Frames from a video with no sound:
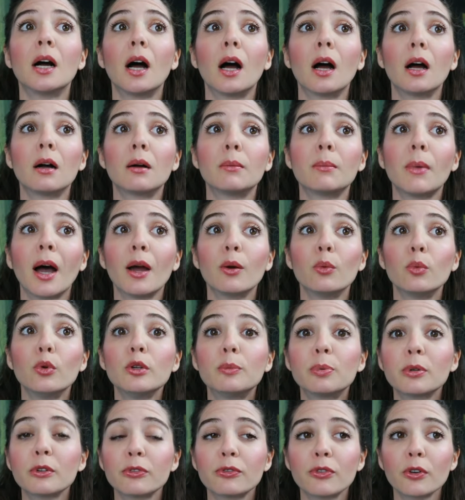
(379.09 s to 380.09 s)
um, I
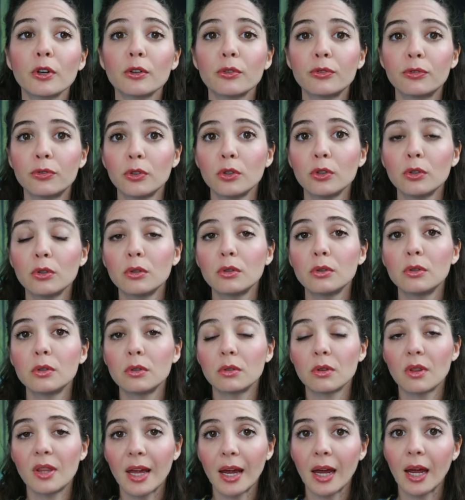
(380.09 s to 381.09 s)
would prefer a
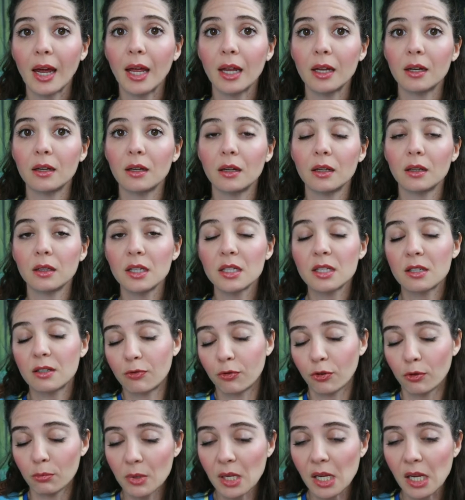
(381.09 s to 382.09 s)
food that, at
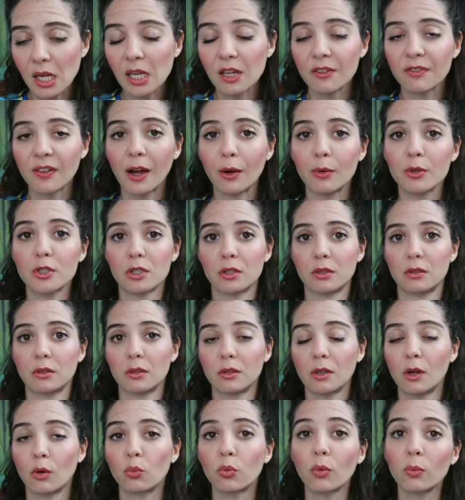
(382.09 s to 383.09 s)
least for me, if I was,
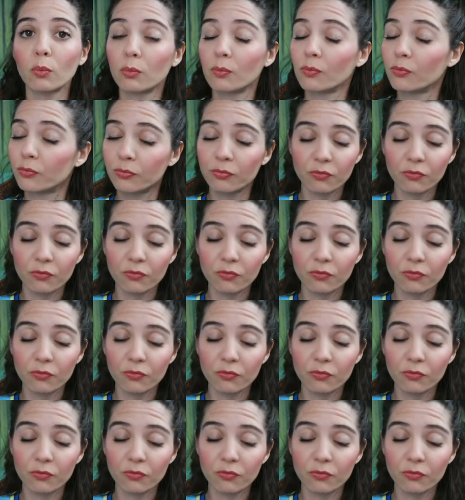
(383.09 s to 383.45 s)
you know,